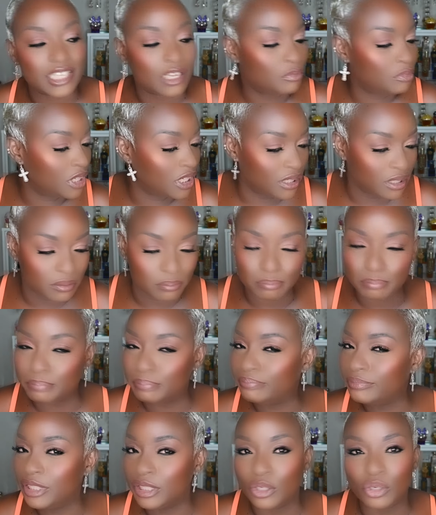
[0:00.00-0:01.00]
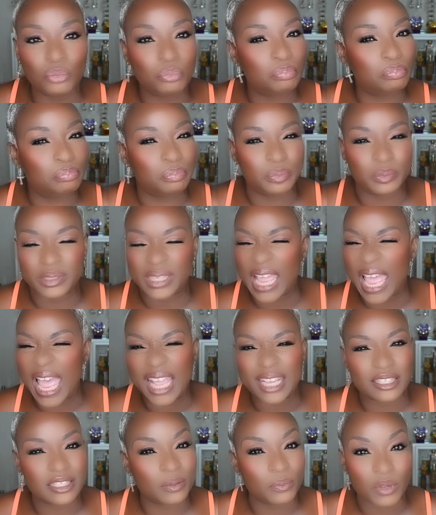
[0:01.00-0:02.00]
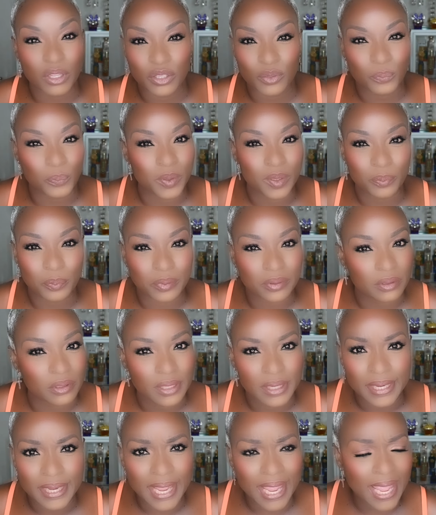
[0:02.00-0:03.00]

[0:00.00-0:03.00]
I'm gonna, you know, tag some other people